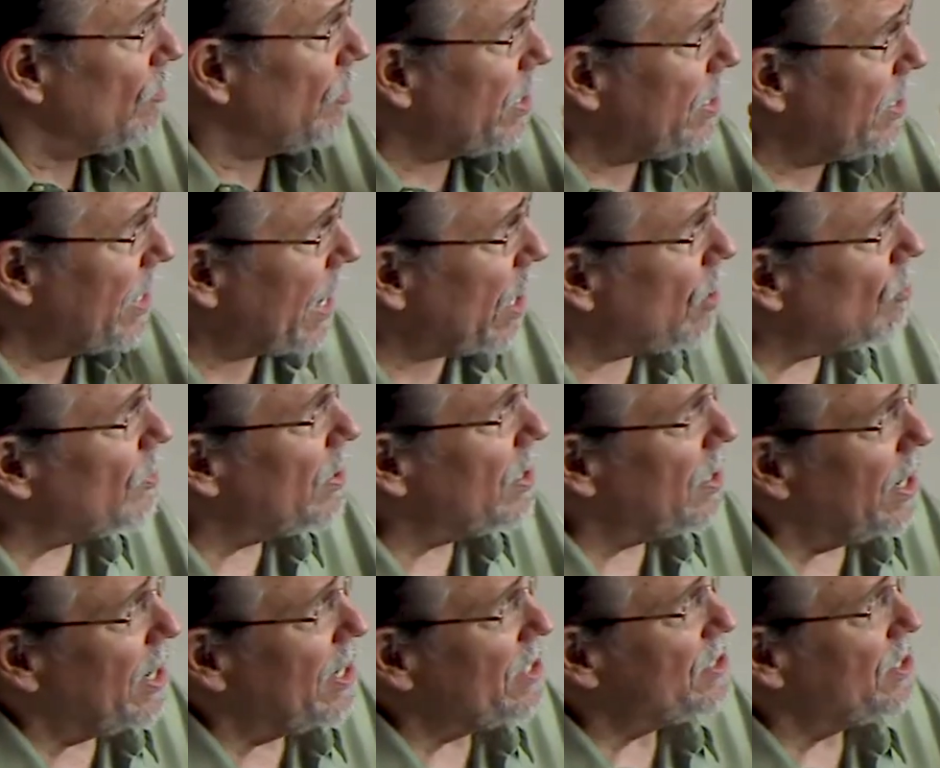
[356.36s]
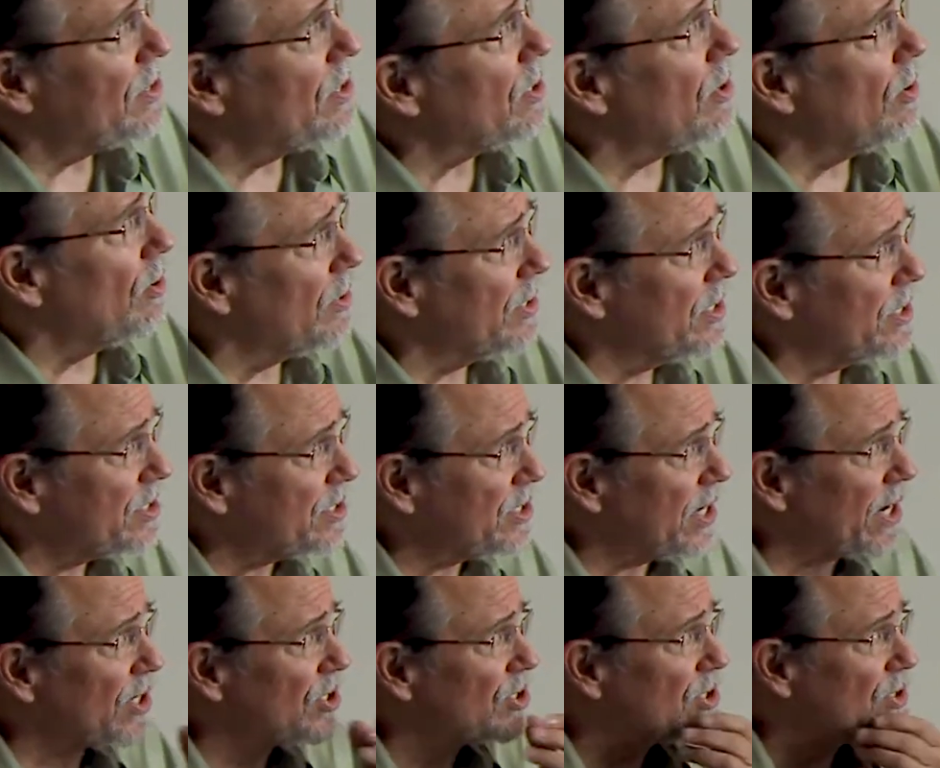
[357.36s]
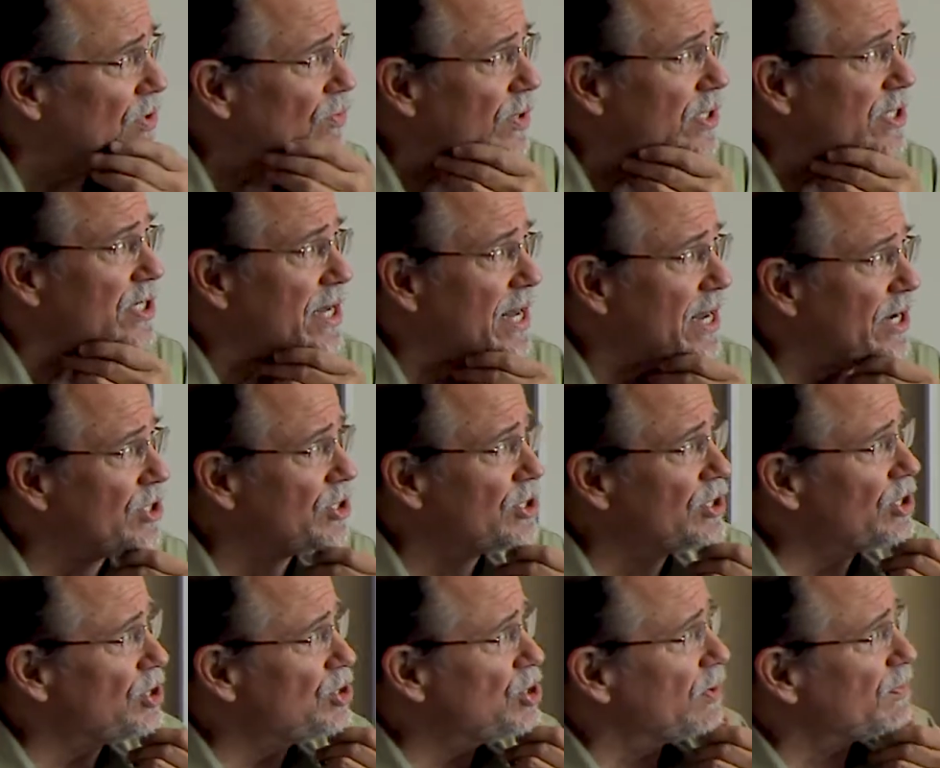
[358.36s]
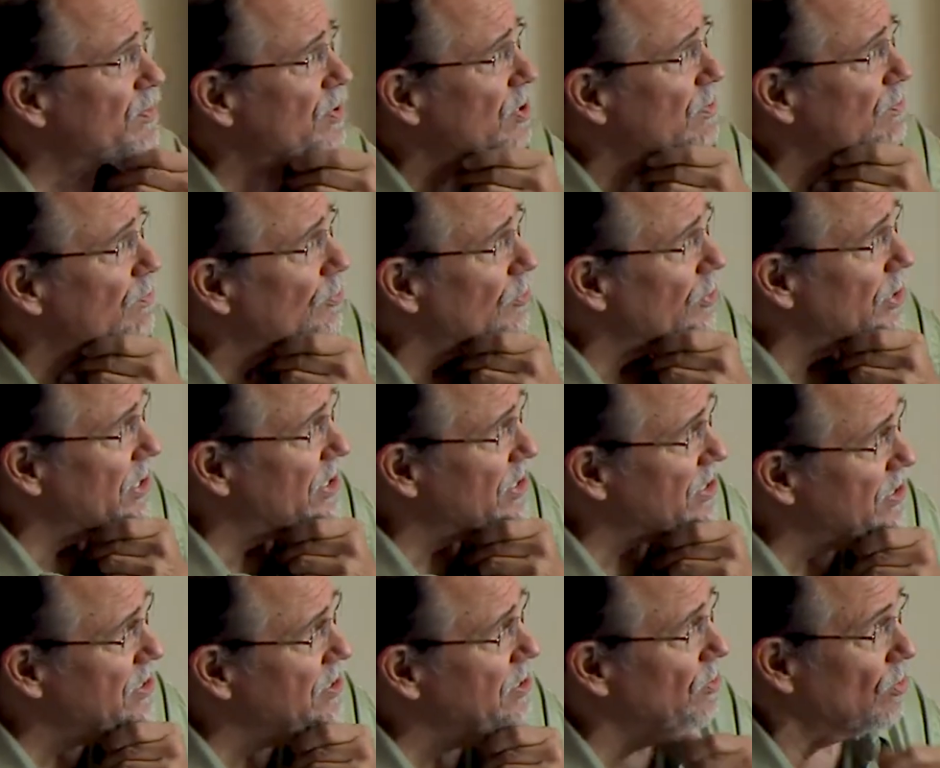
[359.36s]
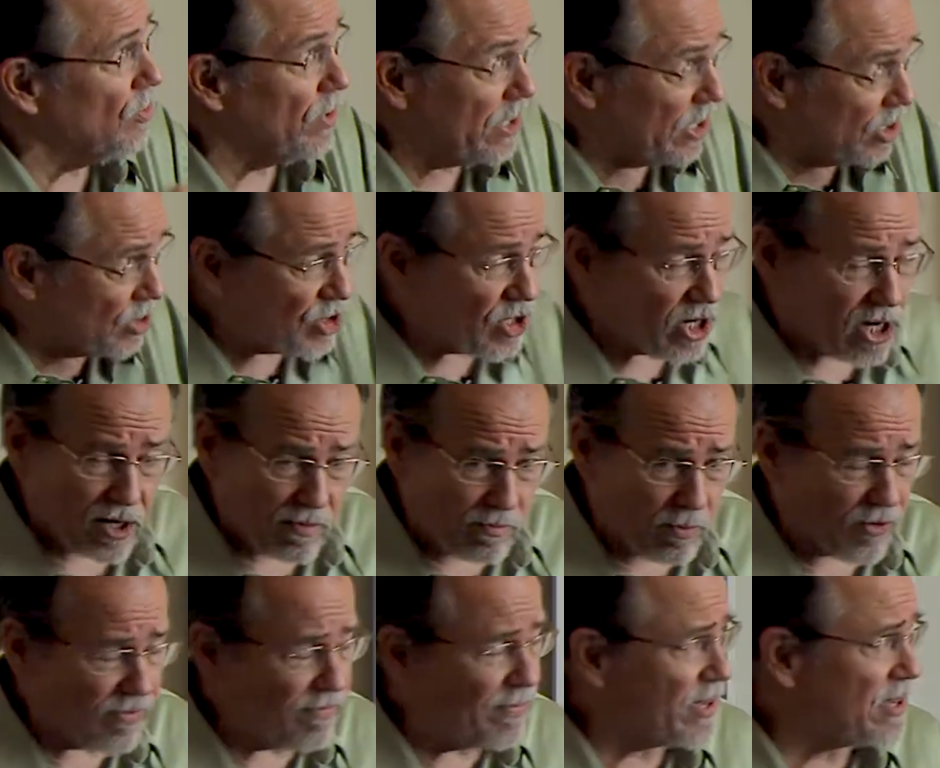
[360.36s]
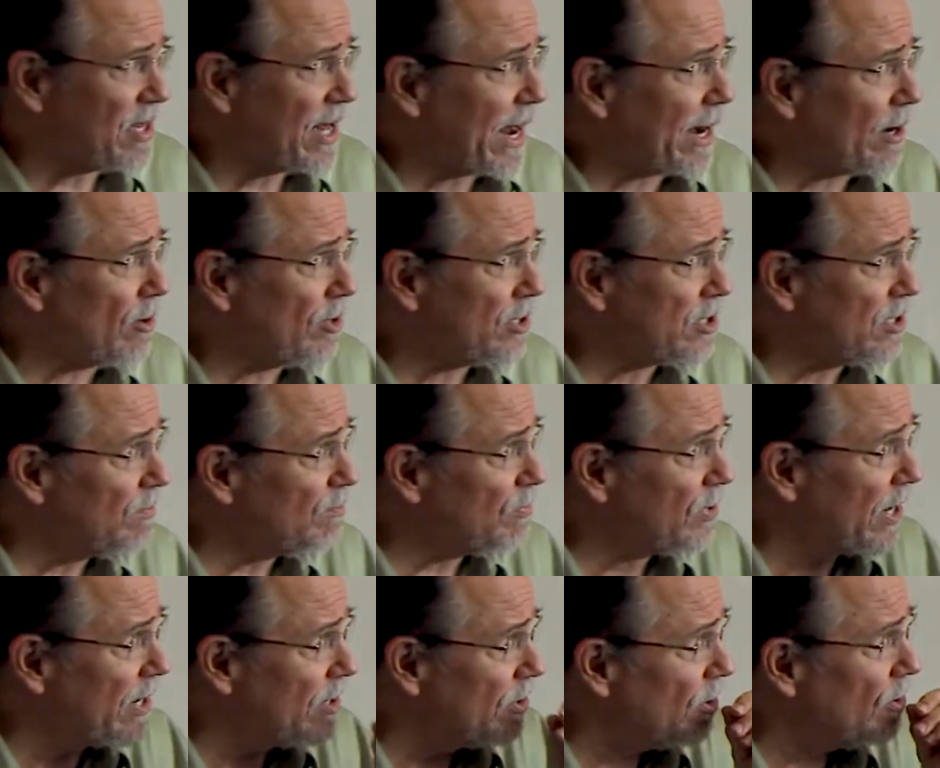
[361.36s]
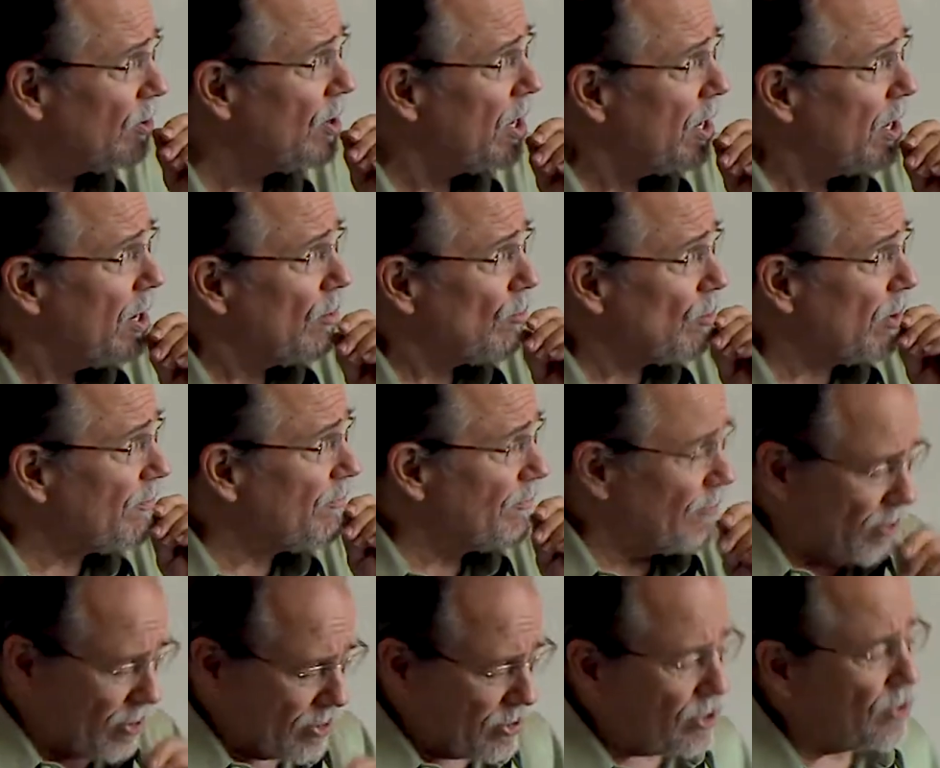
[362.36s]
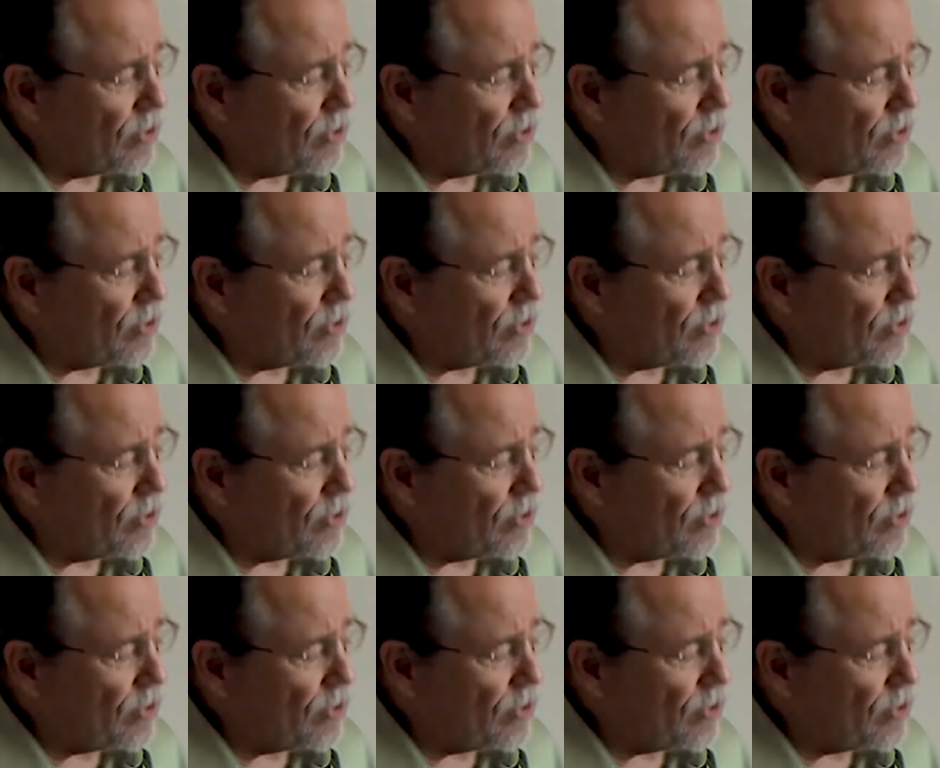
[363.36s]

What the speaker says: We now realize that the golden section, which the ancient Egyptian priests who initiated both Pythagoras and Plato referred